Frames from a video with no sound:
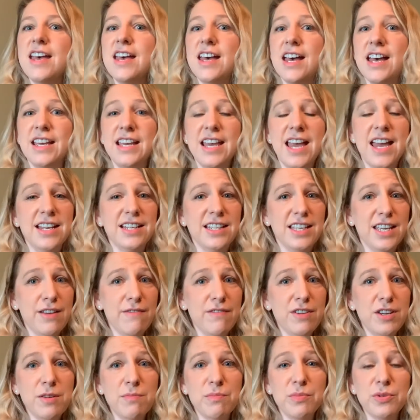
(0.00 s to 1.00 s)
Again,
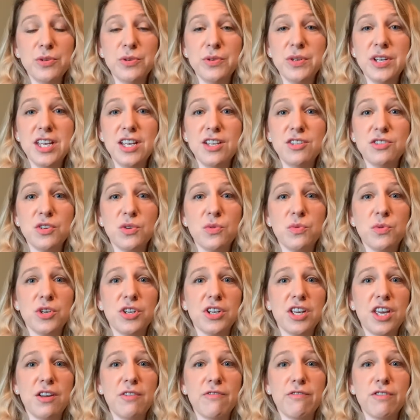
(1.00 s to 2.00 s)
given employees are
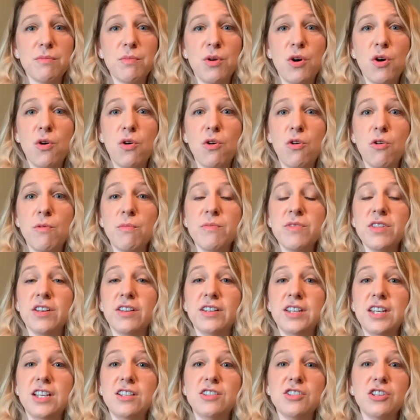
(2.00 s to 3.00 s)
working from home, they'll
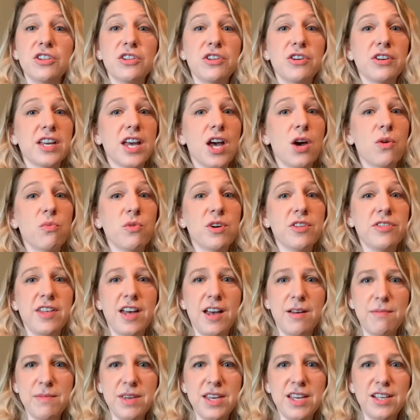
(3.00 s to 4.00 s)
need to look at what
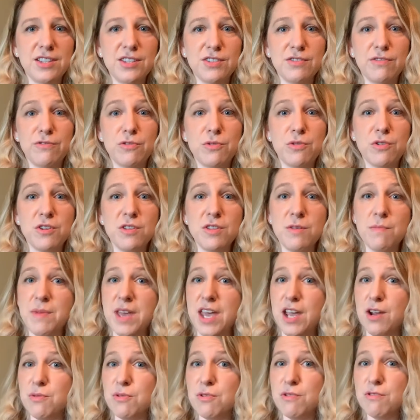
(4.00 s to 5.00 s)
that means for the
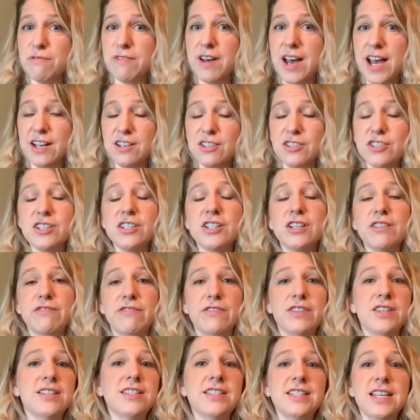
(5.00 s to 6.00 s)
payroll factor, if
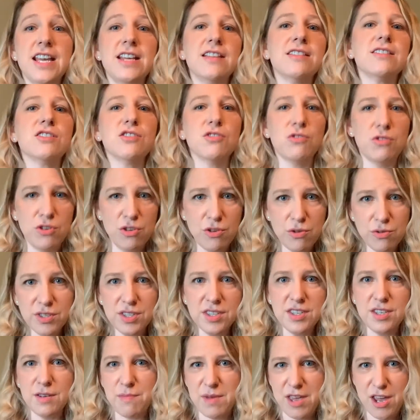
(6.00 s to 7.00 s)
the state still
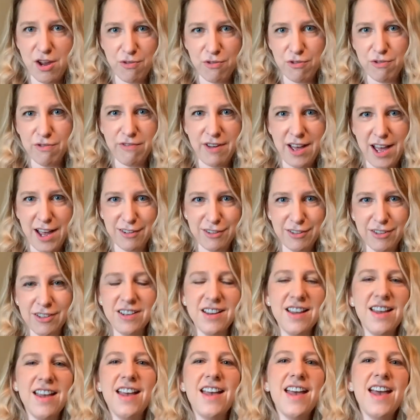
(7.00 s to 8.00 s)
uses a payroll factor,
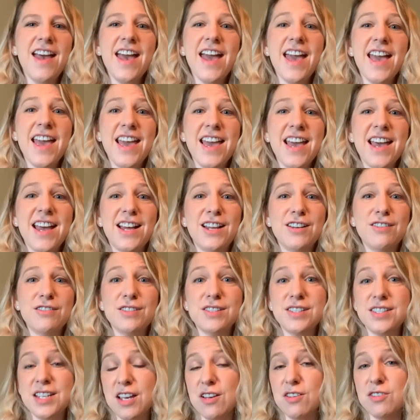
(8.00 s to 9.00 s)
and
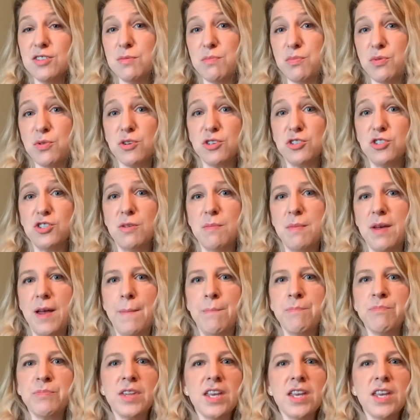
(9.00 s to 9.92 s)
sales apportionment.